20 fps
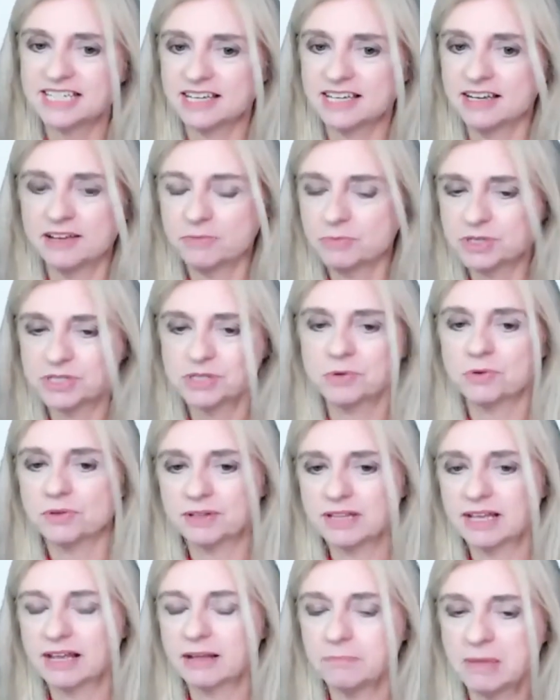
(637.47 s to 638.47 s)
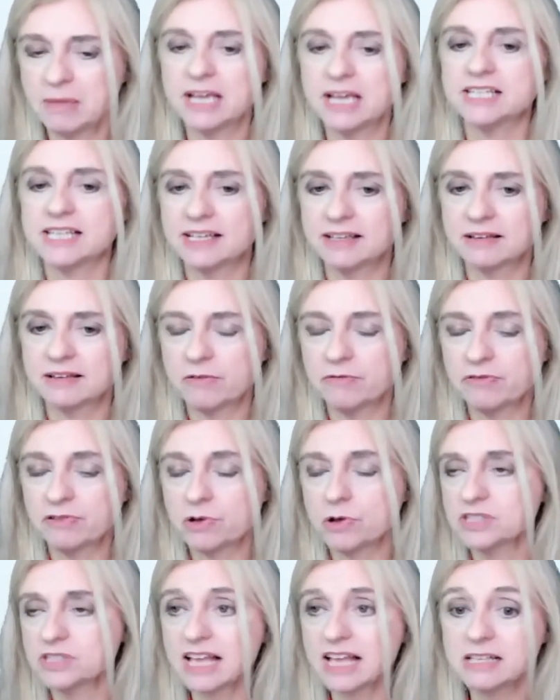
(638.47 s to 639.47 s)
And it was all amazing. Of
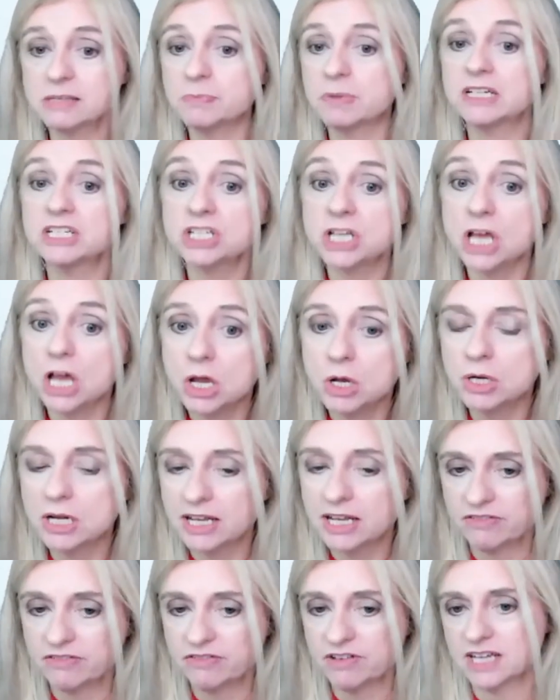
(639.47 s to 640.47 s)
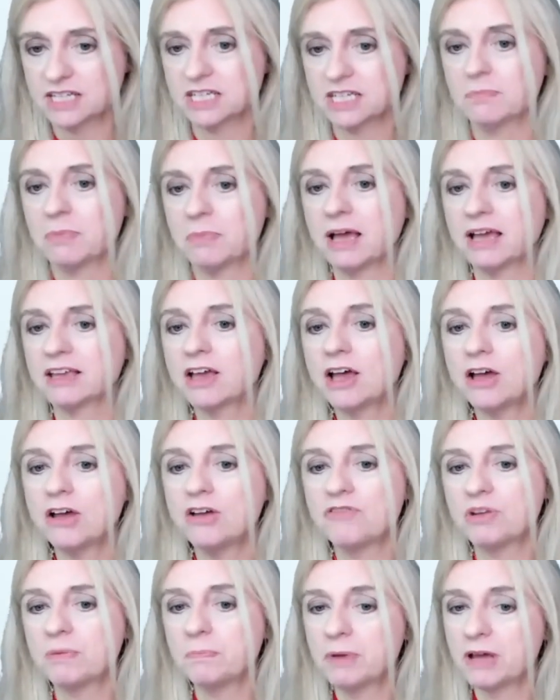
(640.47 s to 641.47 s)
course, that's been totally affected by
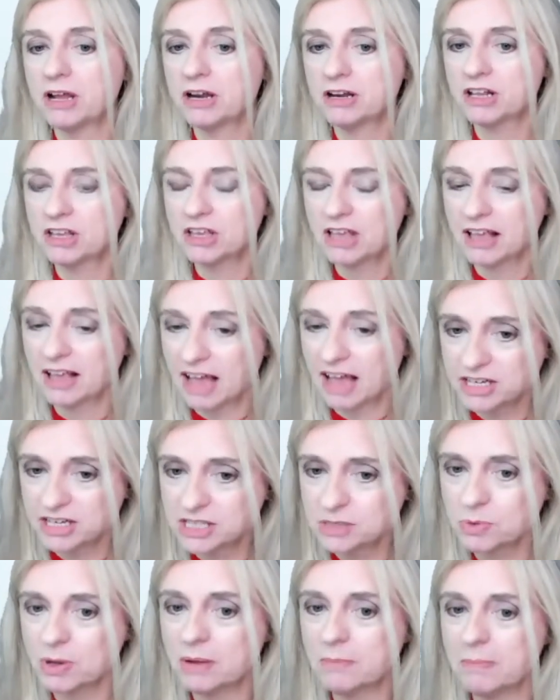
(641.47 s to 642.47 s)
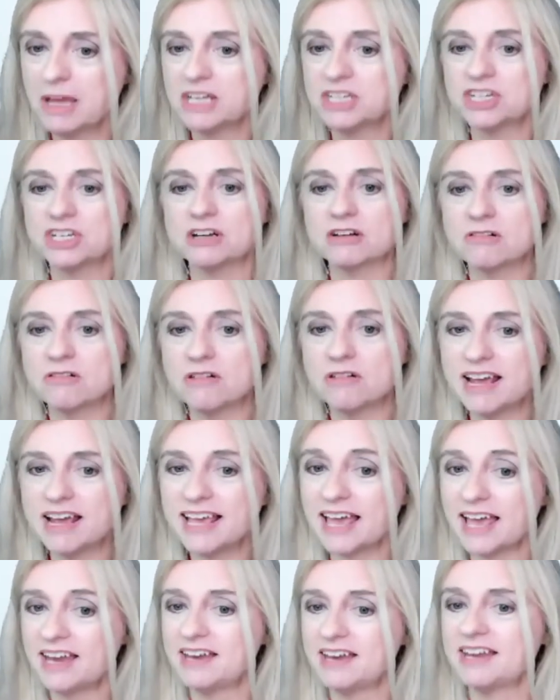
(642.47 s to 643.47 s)
COVID, but I just want to mention
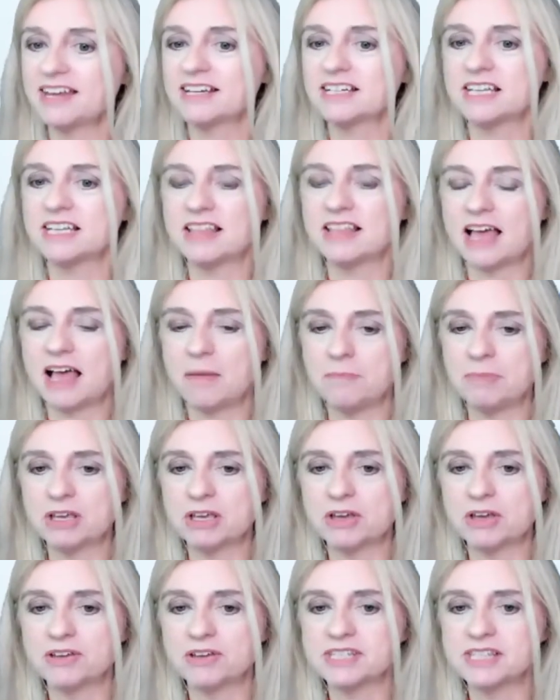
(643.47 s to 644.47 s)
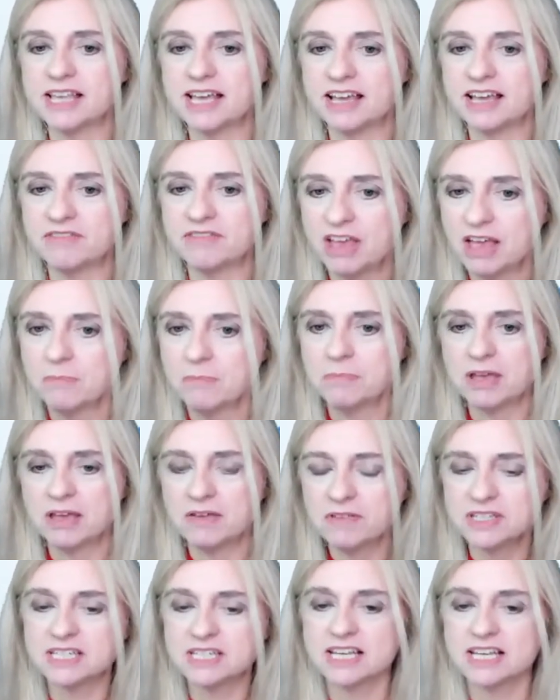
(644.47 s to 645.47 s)
great ending to that because they've
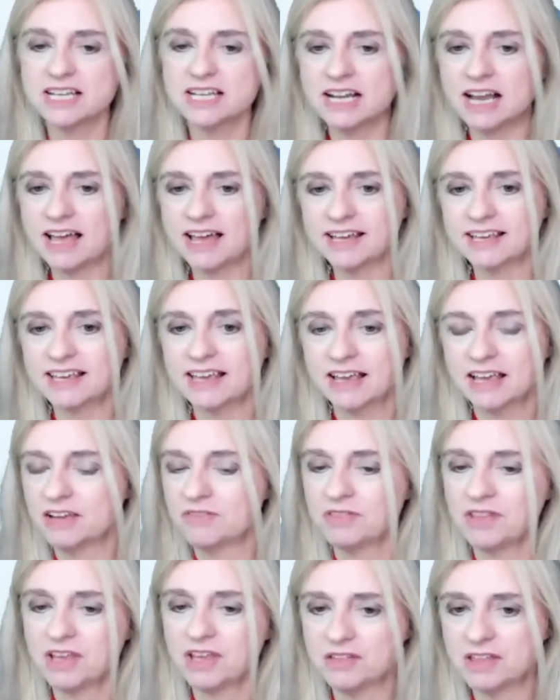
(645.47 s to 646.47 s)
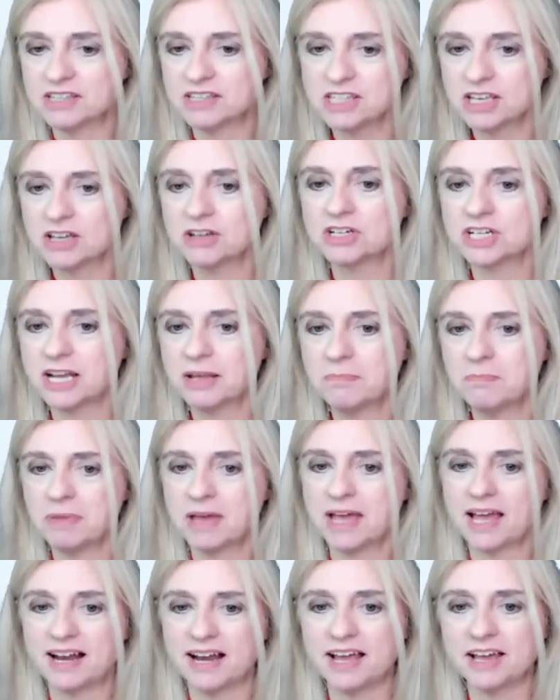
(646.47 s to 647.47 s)
pivoted, like even though they're social
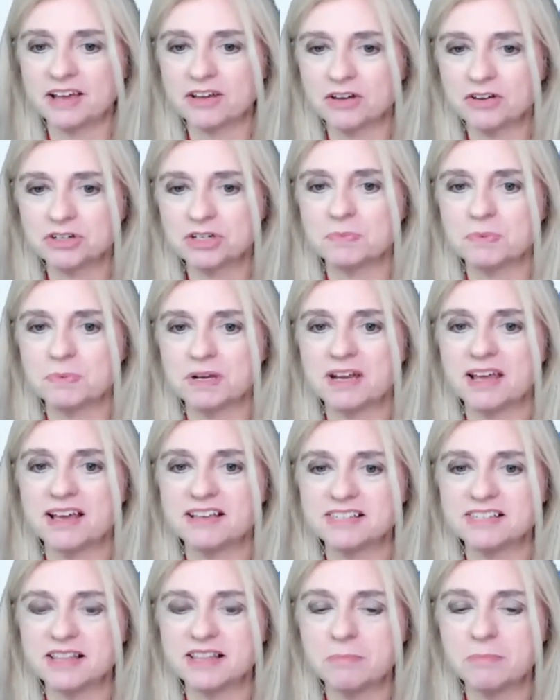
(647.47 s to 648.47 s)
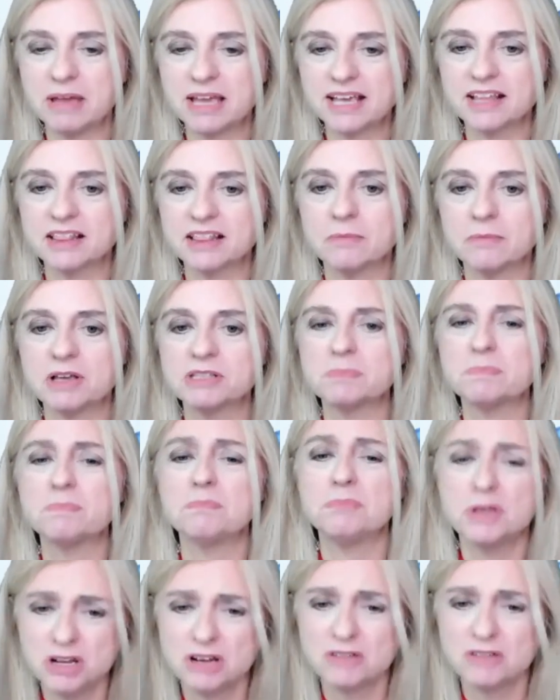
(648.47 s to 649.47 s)
impact, like entrepreneurs, and they're making the most
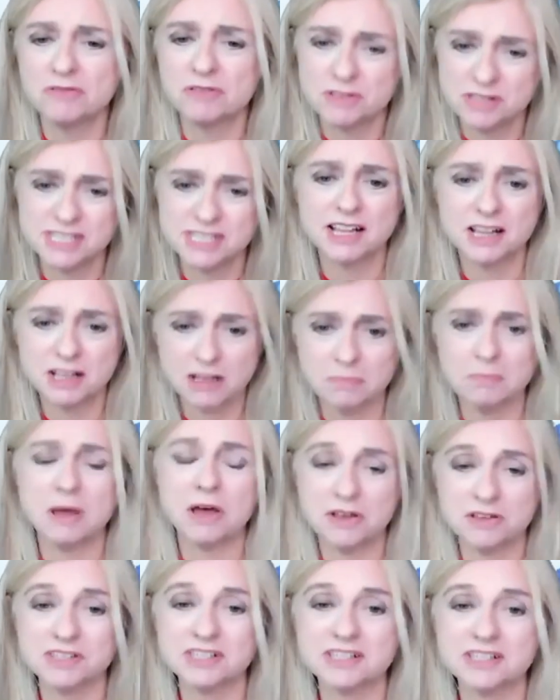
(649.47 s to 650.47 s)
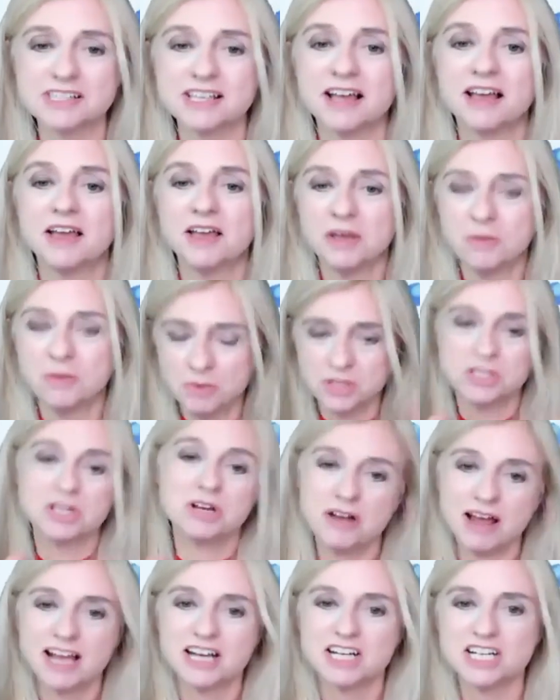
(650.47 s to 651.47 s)
beautiful silk masks, which
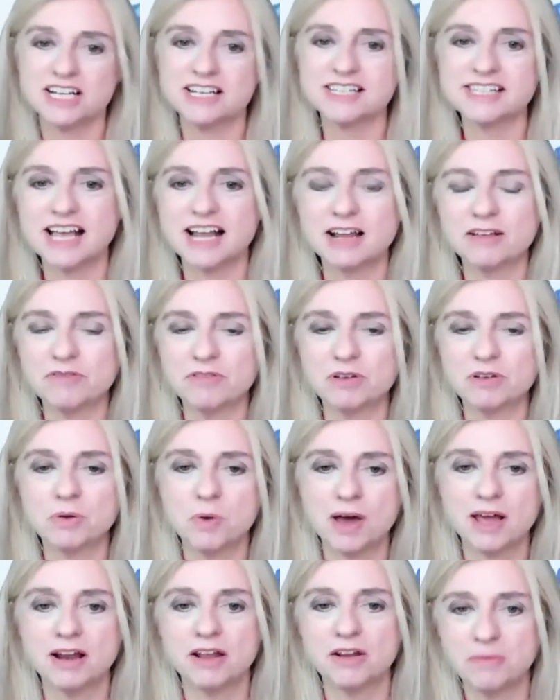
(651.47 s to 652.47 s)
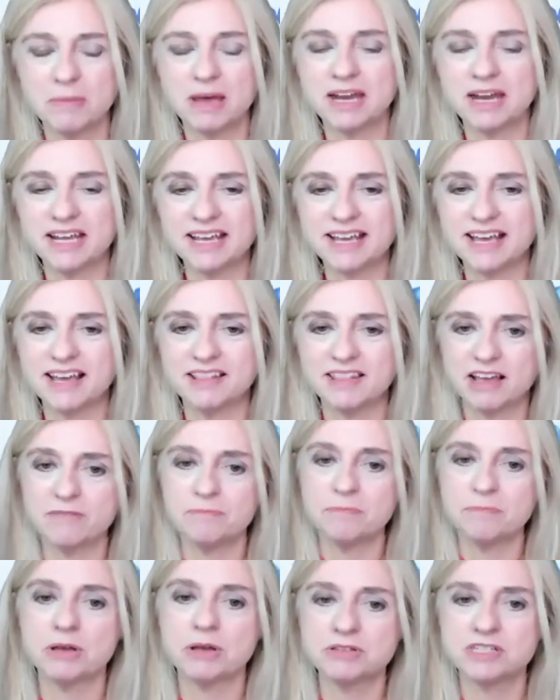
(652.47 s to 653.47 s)
are actually selling for quite a lot of money, and
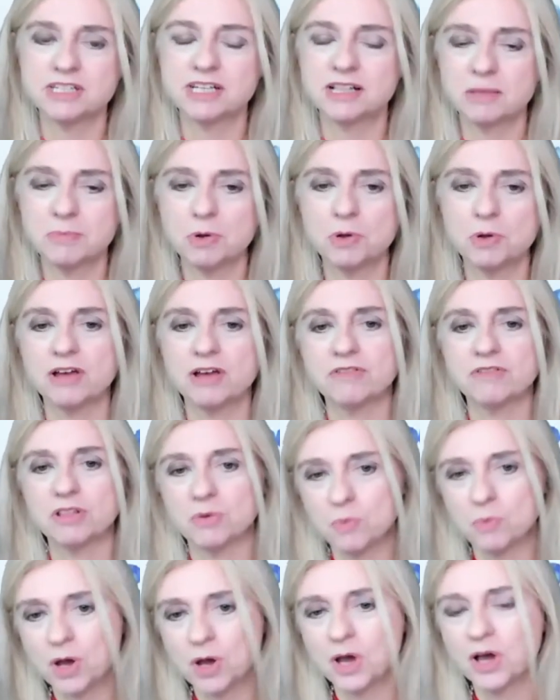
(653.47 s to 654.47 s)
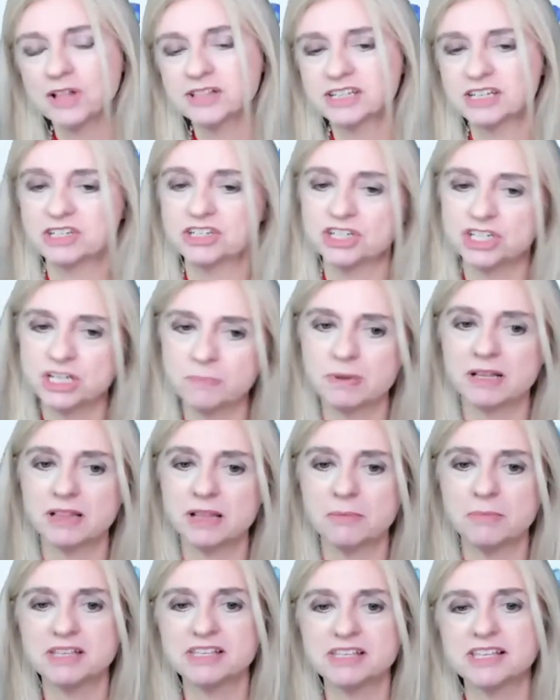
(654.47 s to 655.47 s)
they're posting them all over the world and shipping
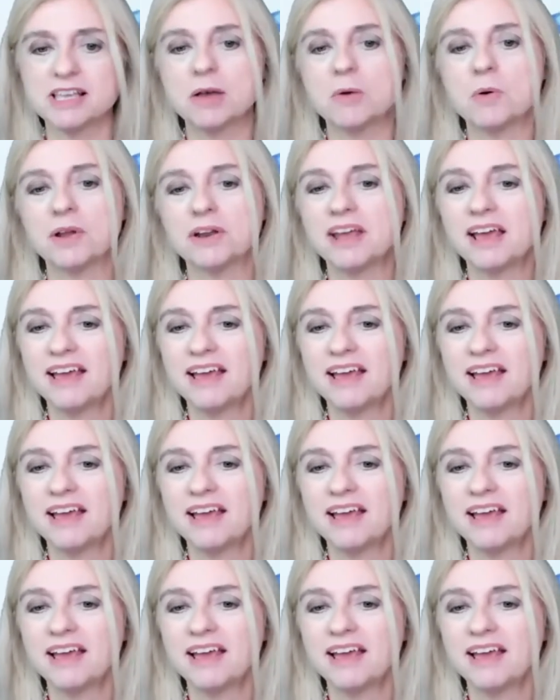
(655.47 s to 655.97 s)
them and so on.